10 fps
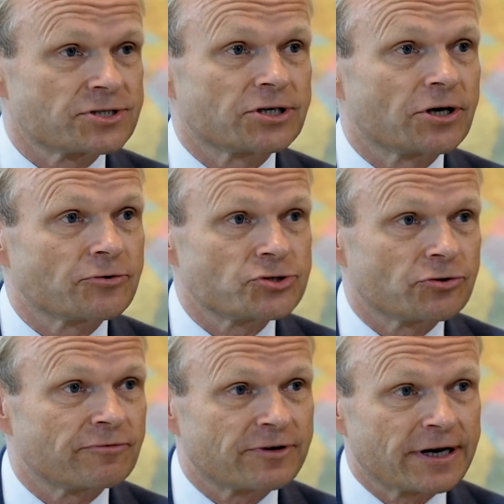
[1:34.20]
uh,
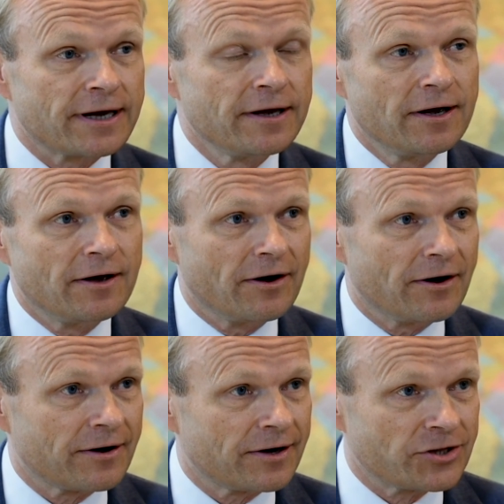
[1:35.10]
CO2-free
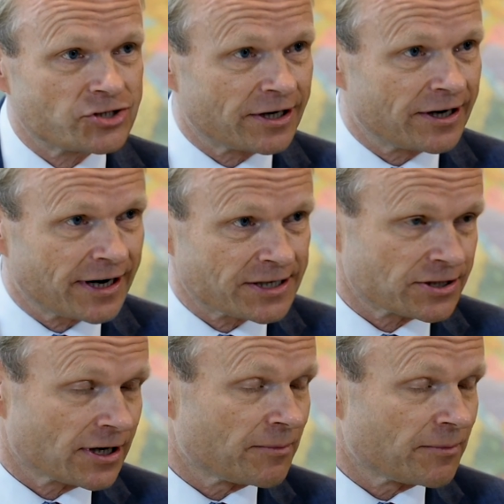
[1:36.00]
uh, generation.